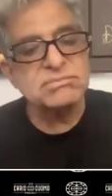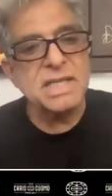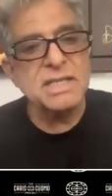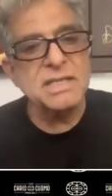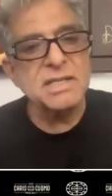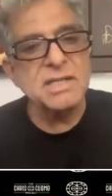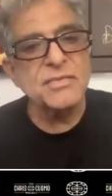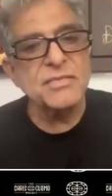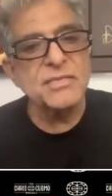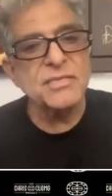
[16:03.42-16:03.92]
you
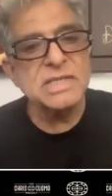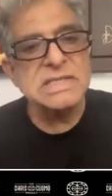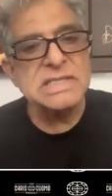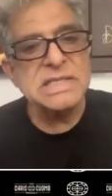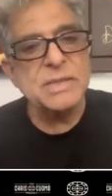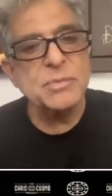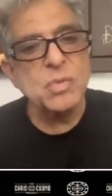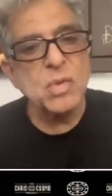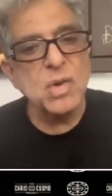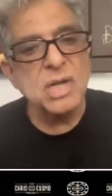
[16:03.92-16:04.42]
know, if we
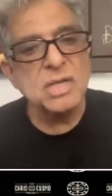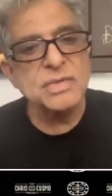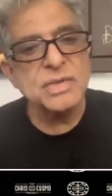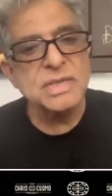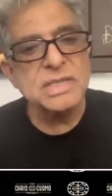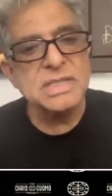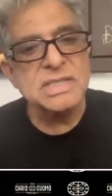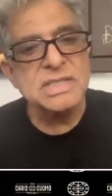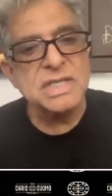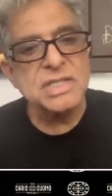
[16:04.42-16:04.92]
sleepwalk to
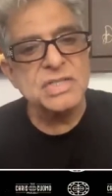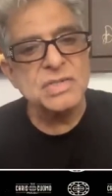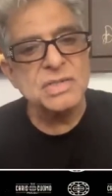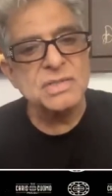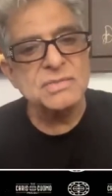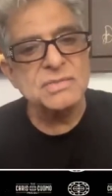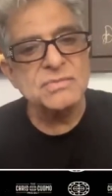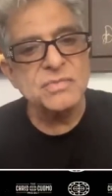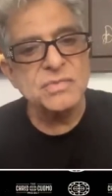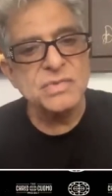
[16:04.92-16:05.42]

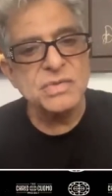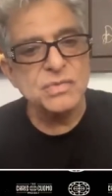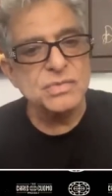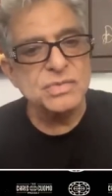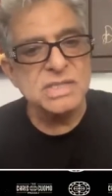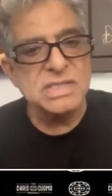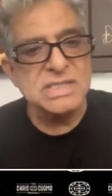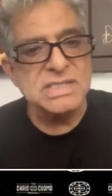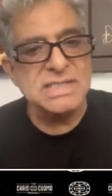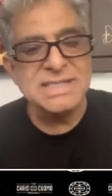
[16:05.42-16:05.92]
extinction through
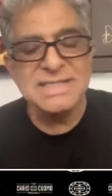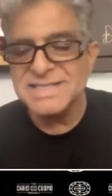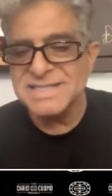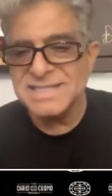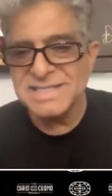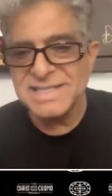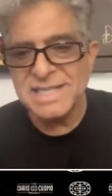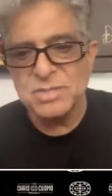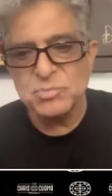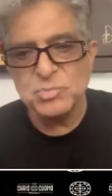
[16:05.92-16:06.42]
this
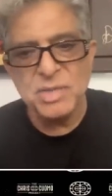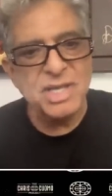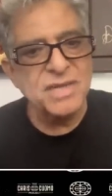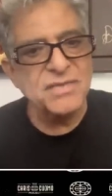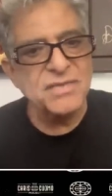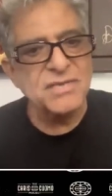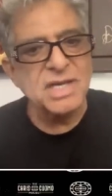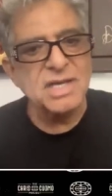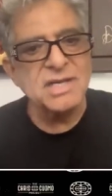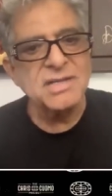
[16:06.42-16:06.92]
insane
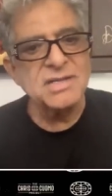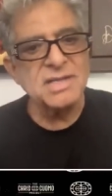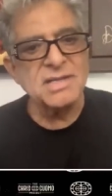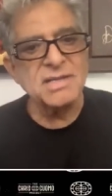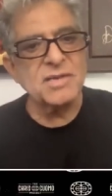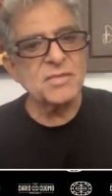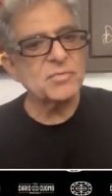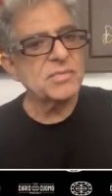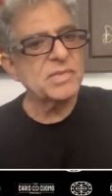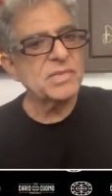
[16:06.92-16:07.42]
behavior,
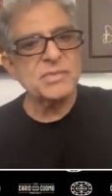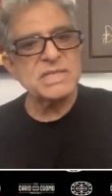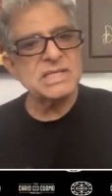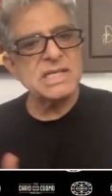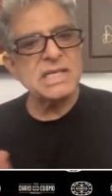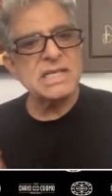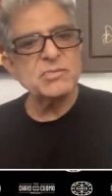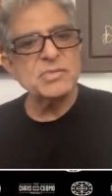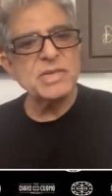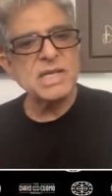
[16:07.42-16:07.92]
maybe
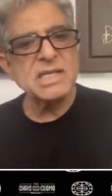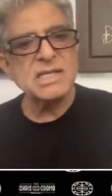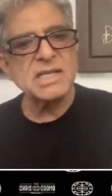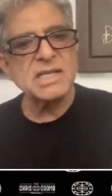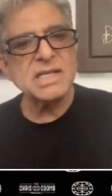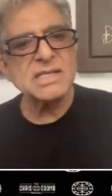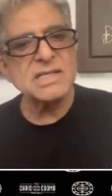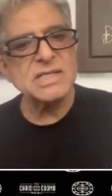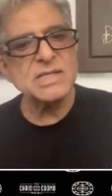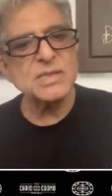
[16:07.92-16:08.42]
there'll be
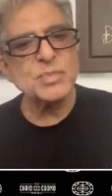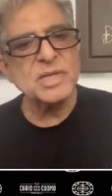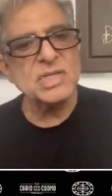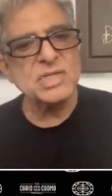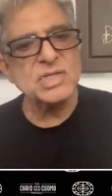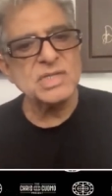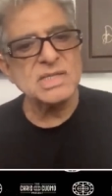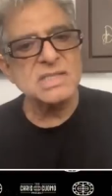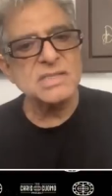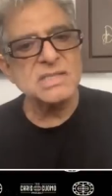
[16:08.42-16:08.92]
another
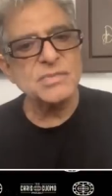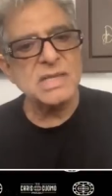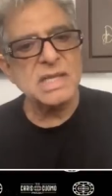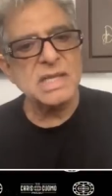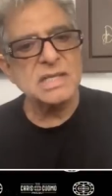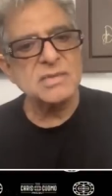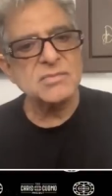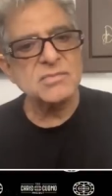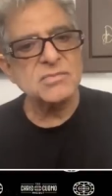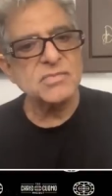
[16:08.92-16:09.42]
species
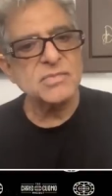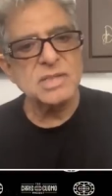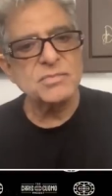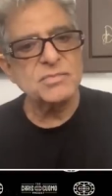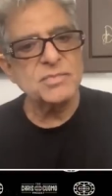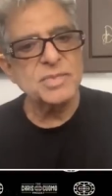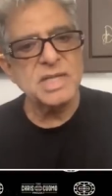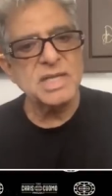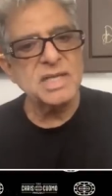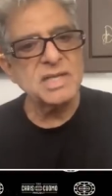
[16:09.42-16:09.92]
that will
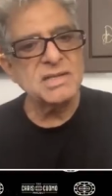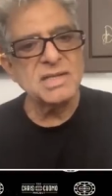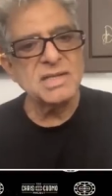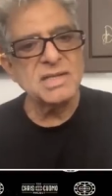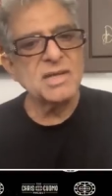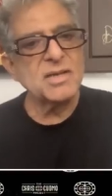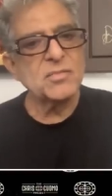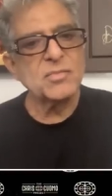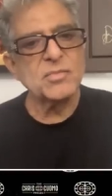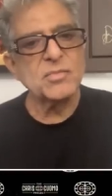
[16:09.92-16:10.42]
be
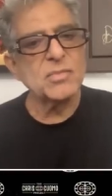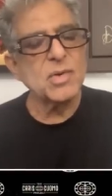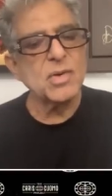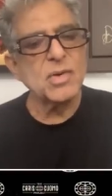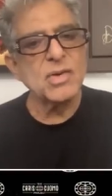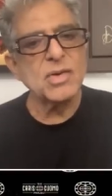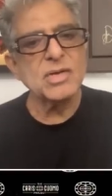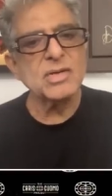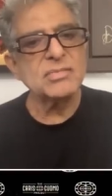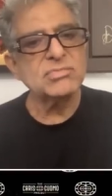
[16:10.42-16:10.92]

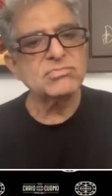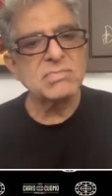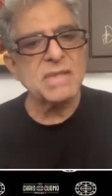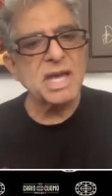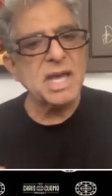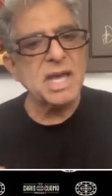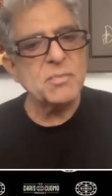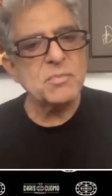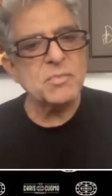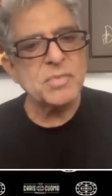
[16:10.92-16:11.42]
more
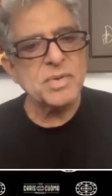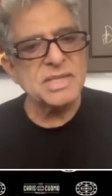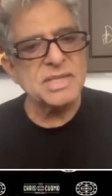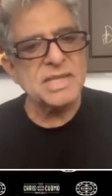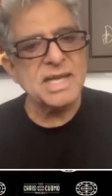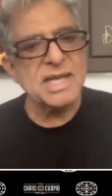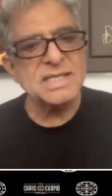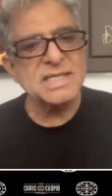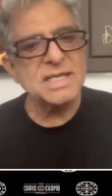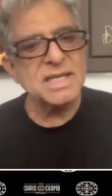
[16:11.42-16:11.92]

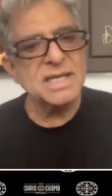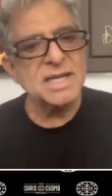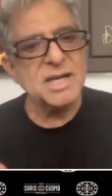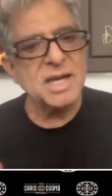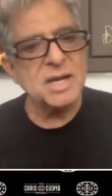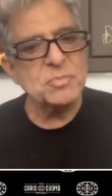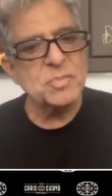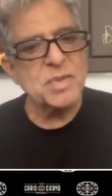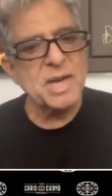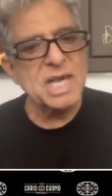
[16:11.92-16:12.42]
empathetic,
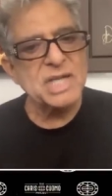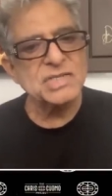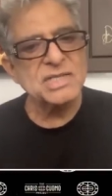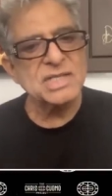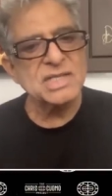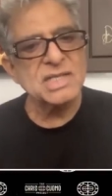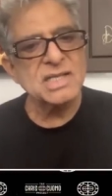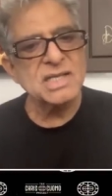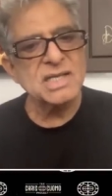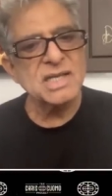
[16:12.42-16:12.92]

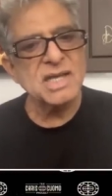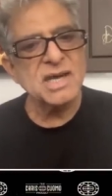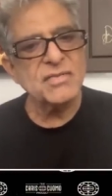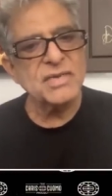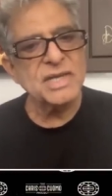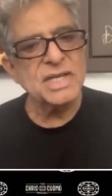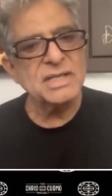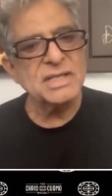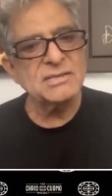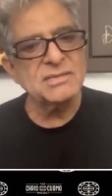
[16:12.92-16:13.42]
compassionate,
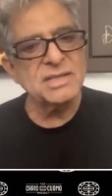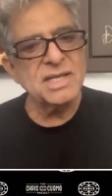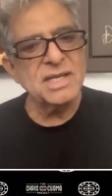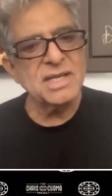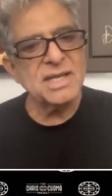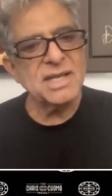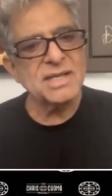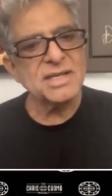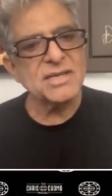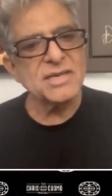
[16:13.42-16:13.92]
loving,
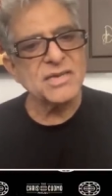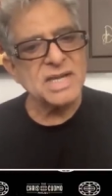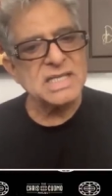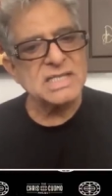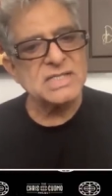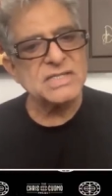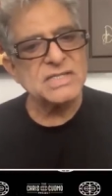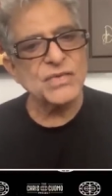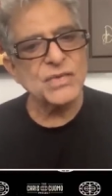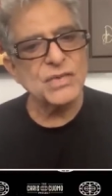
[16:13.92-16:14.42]

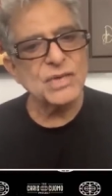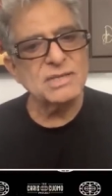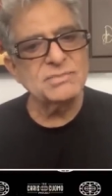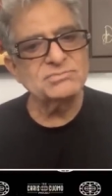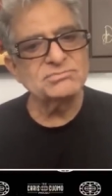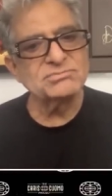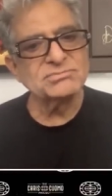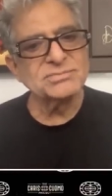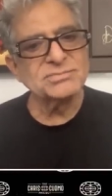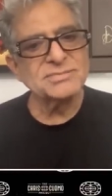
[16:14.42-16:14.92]
graceful,
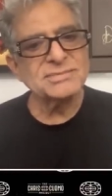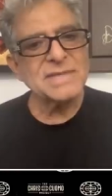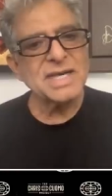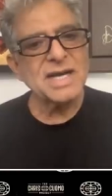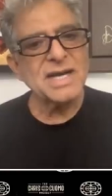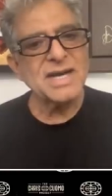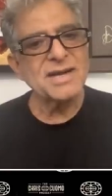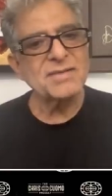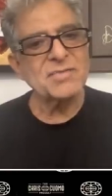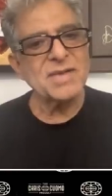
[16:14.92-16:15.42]

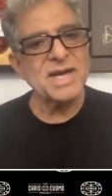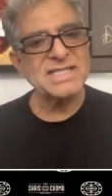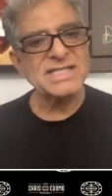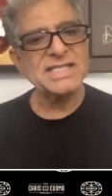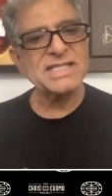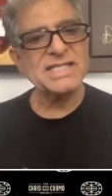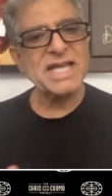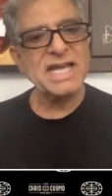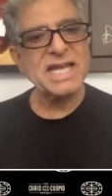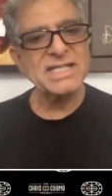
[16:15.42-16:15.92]

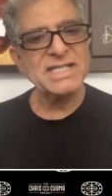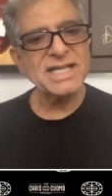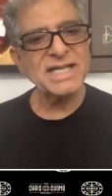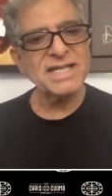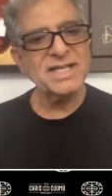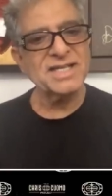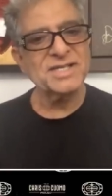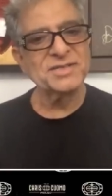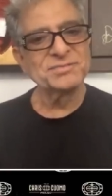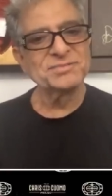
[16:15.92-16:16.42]

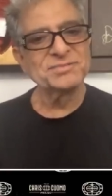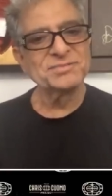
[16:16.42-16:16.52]
aesthetic,